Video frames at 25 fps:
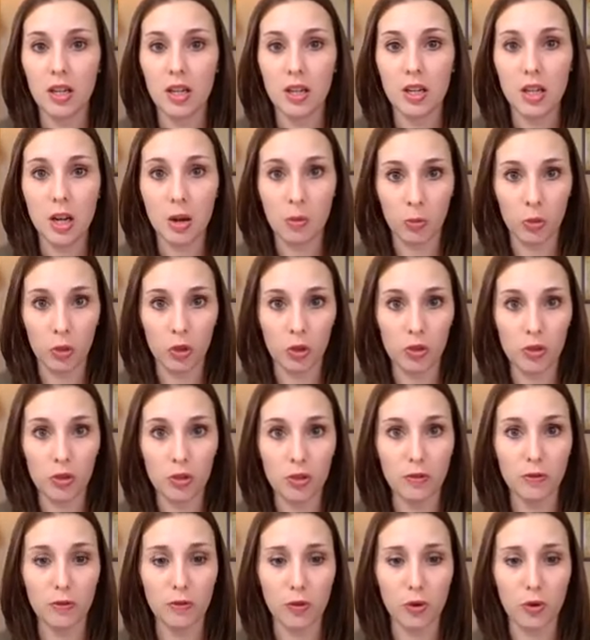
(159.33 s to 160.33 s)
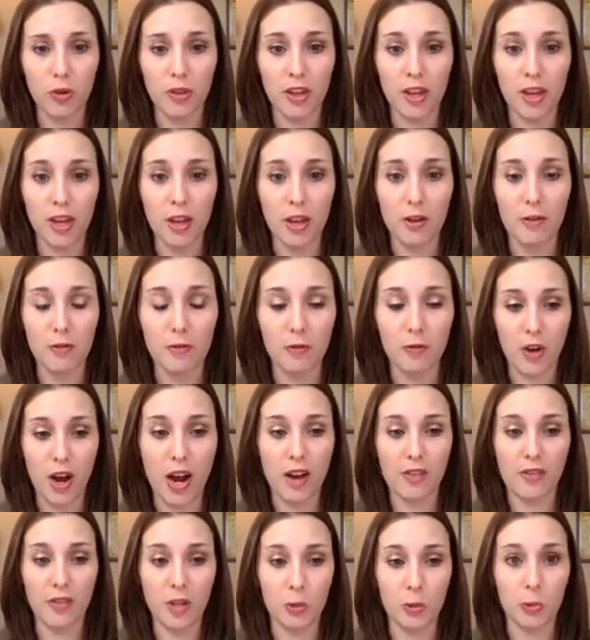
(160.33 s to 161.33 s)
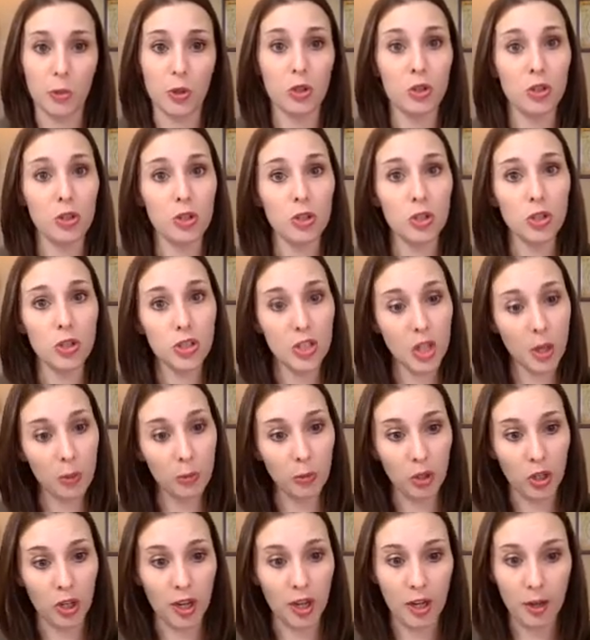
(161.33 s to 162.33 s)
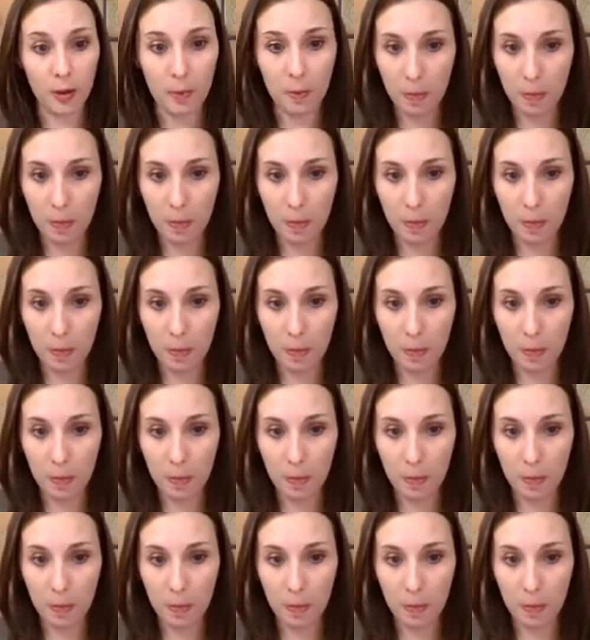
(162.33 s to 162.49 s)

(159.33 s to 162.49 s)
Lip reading: numbers for the 5-number summary.